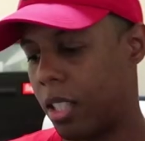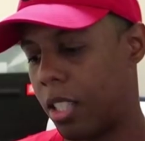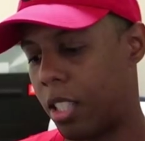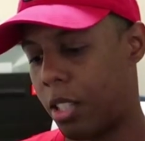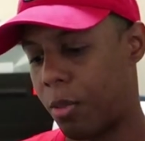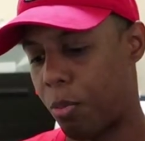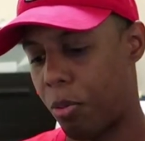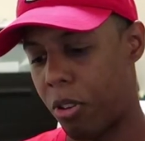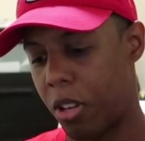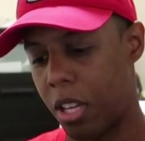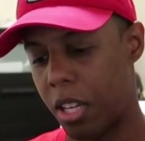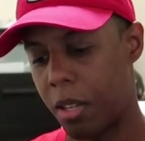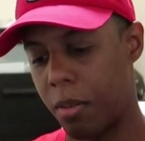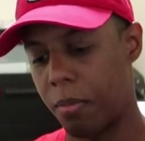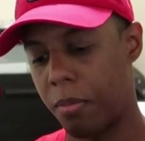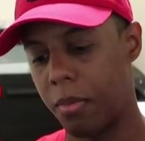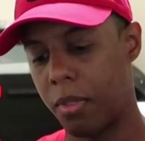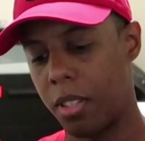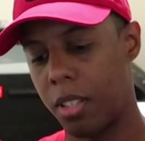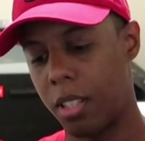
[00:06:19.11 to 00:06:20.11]

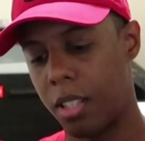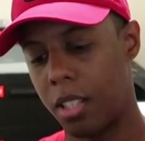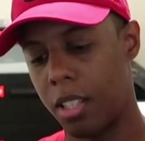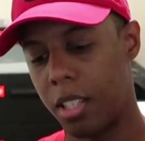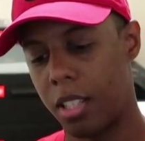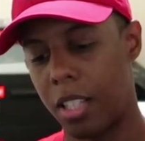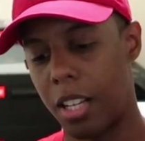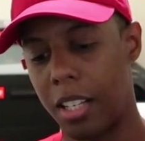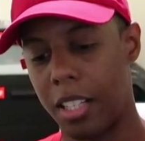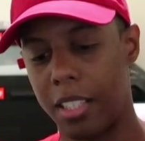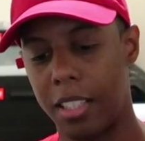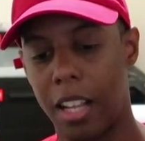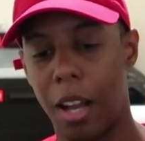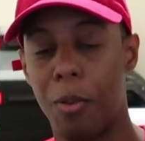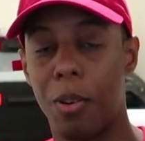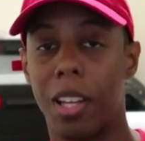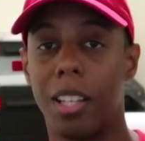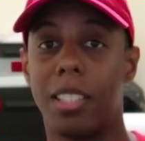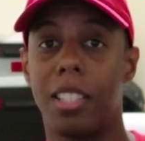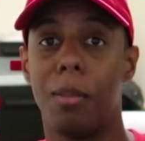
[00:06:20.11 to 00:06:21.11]
Supreme. Now, these, now
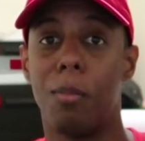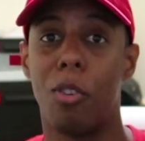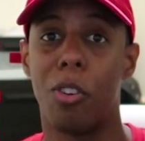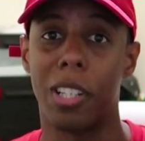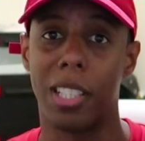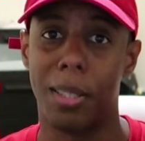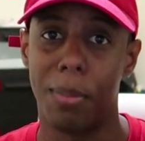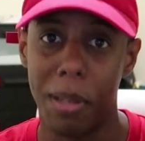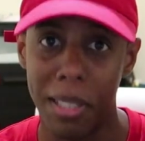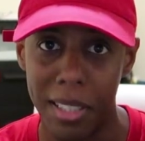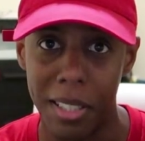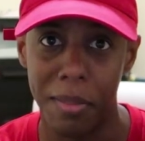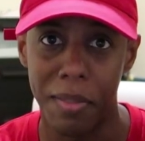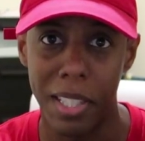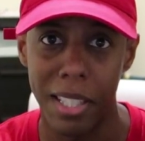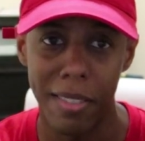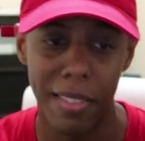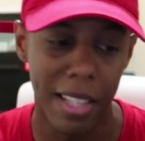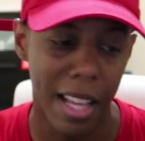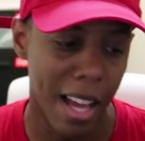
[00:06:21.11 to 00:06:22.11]
we're getting to the more expensive
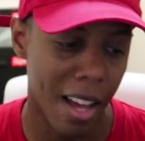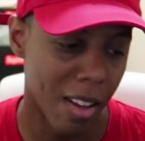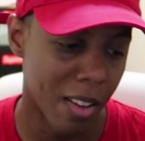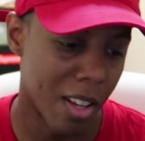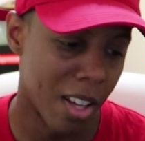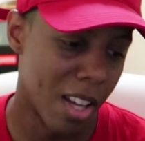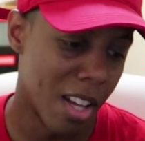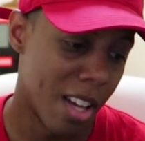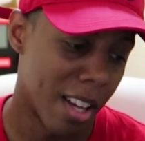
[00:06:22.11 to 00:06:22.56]
tees now.